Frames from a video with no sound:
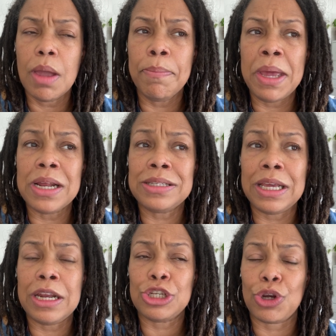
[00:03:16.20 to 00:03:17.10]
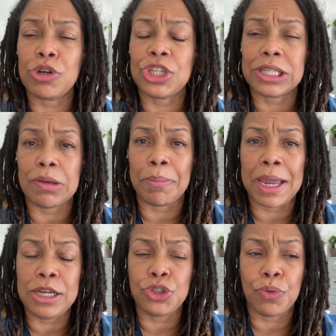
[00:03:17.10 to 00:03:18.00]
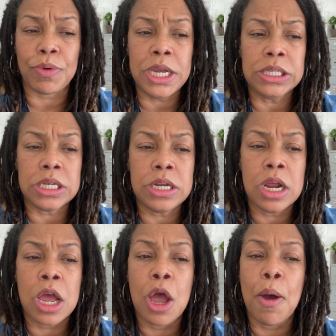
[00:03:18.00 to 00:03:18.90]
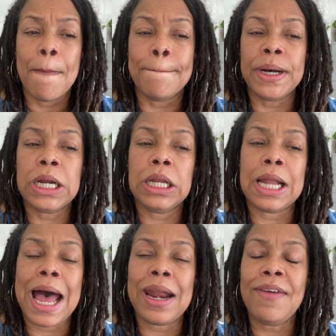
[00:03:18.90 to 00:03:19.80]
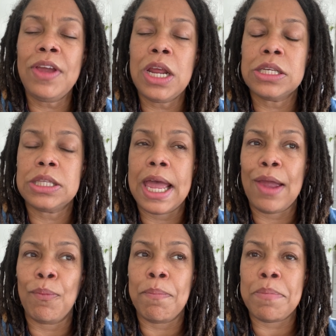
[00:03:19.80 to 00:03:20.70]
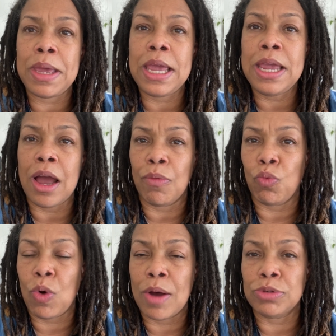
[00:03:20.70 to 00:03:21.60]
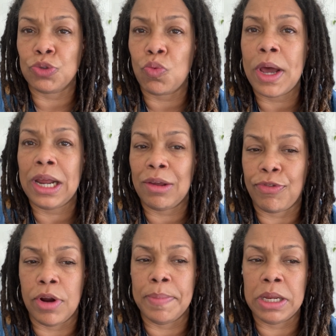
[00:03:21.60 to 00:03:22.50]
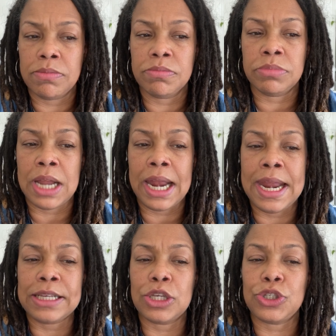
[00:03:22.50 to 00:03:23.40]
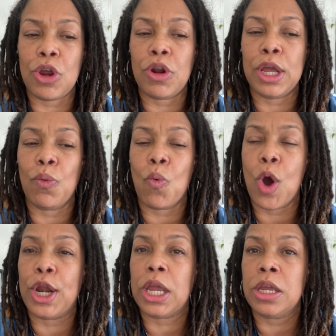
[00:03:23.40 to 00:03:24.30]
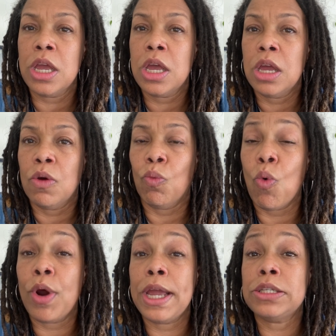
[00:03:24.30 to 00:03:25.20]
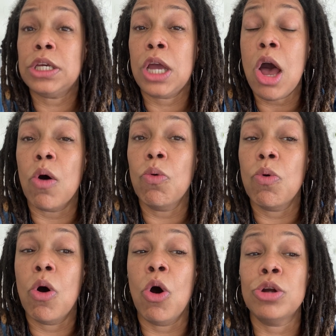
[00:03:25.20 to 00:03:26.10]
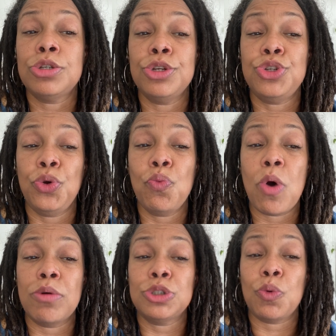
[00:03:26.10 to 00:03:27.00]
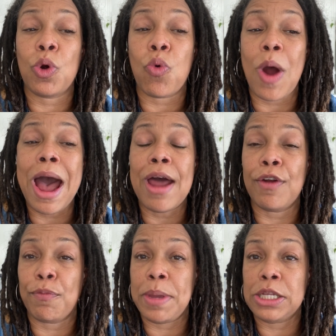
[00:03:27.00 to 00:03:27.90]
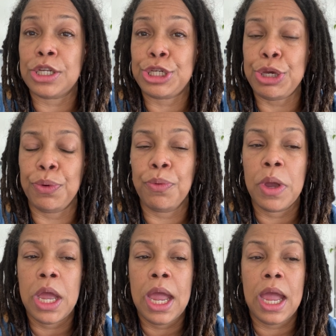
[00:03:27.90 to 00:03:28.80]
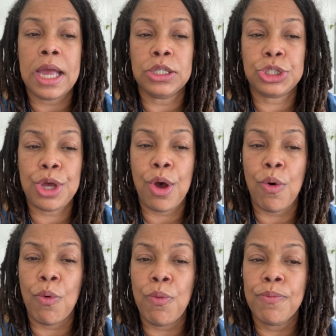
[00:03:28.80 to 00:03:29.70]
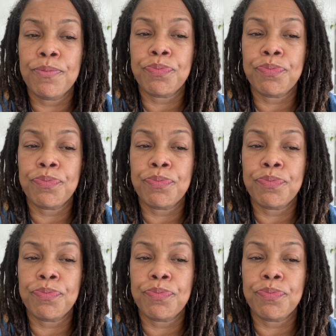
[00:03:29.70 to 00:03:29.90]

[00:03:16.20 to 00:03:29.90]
been attending church. That's a major reason. But a lot of it is that me, I, I was running from it, not necessarily wanting wanting to go or to do what was required of me to do. And so,